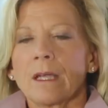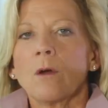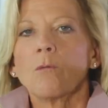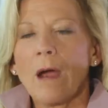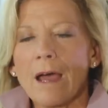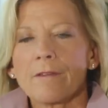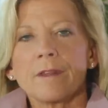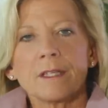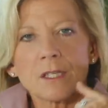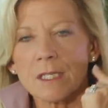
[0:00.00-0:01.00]
Rather
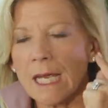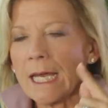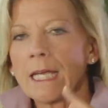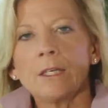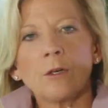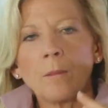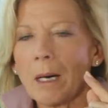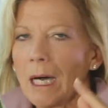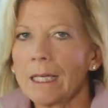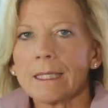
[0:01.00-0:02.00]
than staying in your
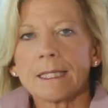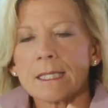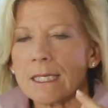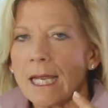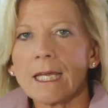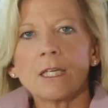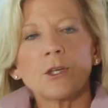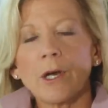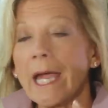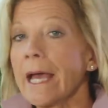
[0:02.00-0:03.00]
mind and staying in
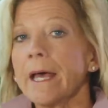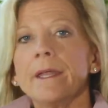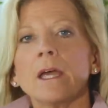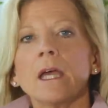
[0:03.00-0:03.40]
your head